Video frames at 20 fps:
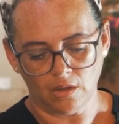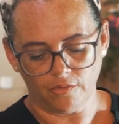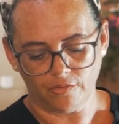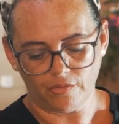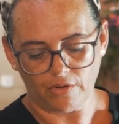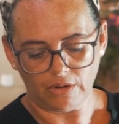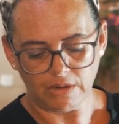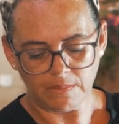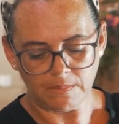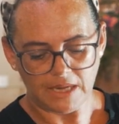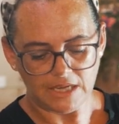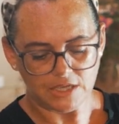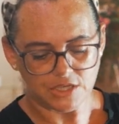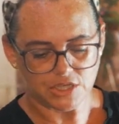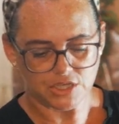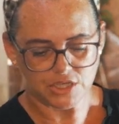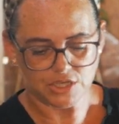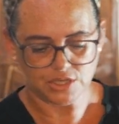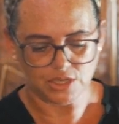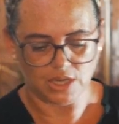Very
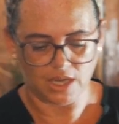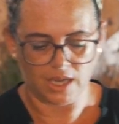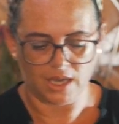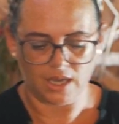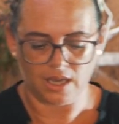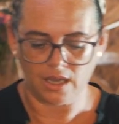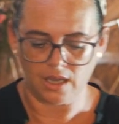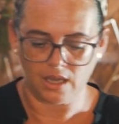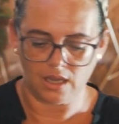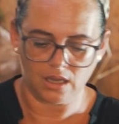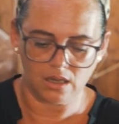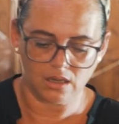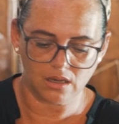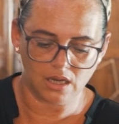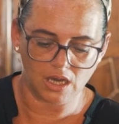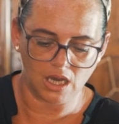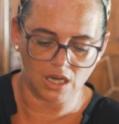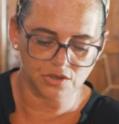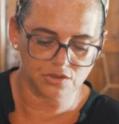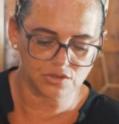much a
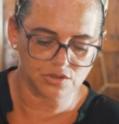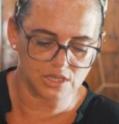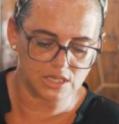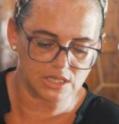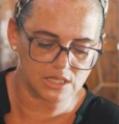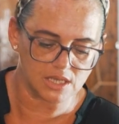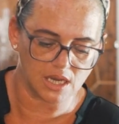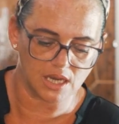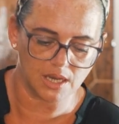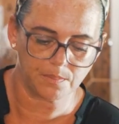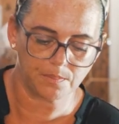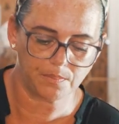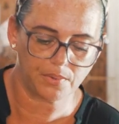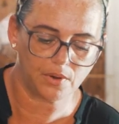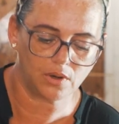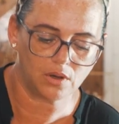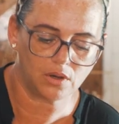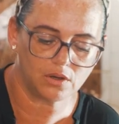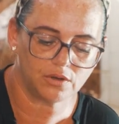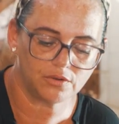country type
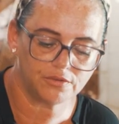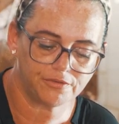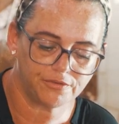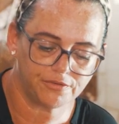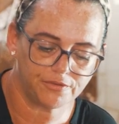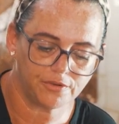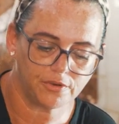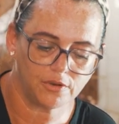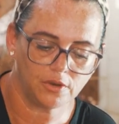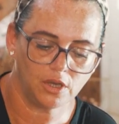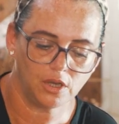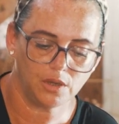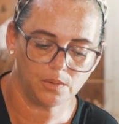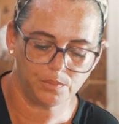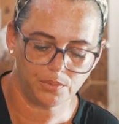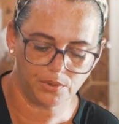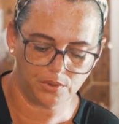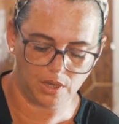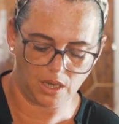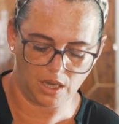of
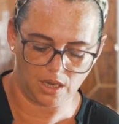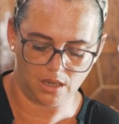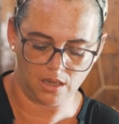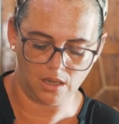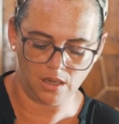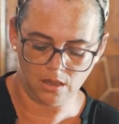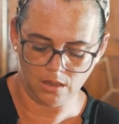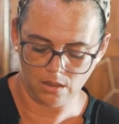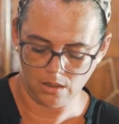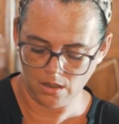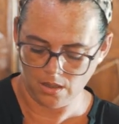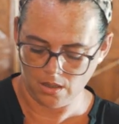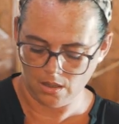bouquet